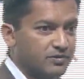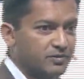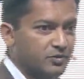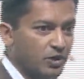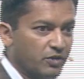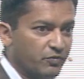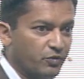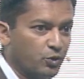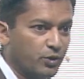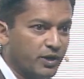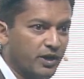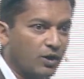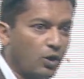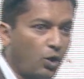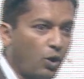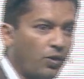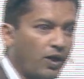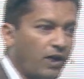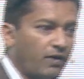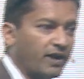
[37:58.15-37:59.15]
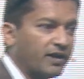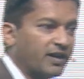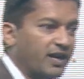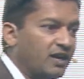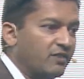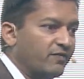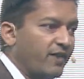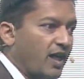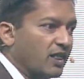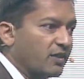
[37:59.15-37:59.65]
So if you can go there and
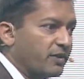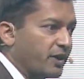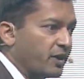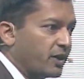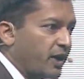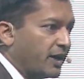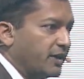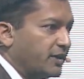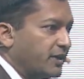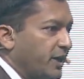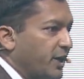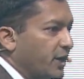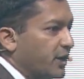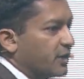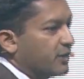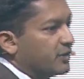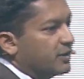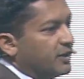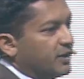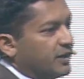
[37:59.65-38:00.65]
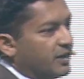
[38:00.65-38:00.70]
invalidate an idea,